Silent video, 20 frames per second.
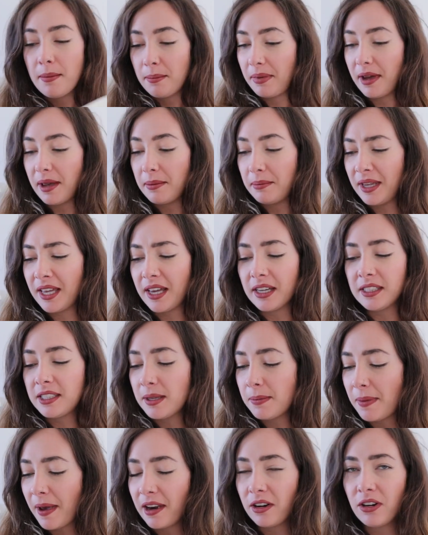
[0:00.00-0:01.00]
but because
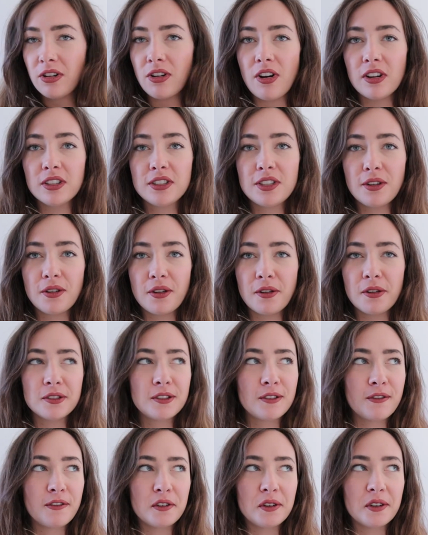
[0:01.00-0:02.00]
the pattern also
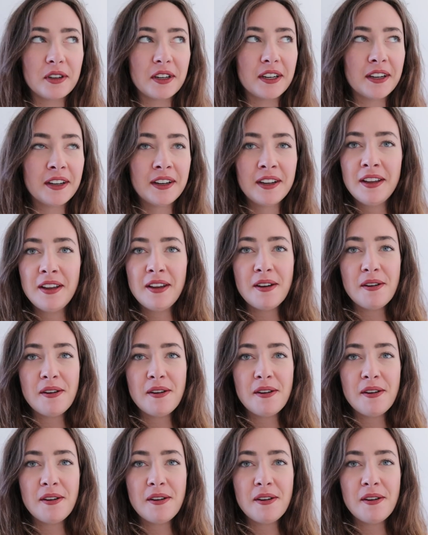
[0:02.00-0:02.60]
goes for